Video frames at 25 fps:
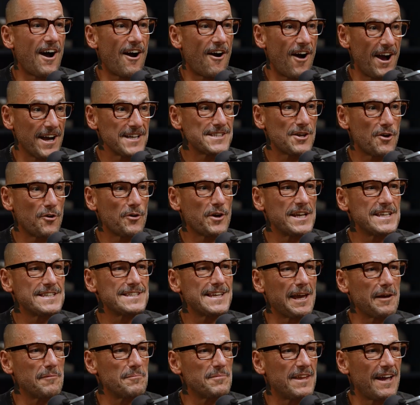Our ice hockey
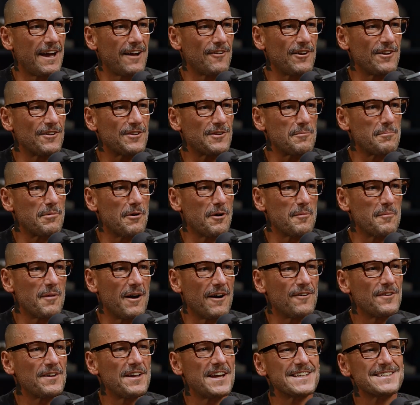team down at Dubai Mall.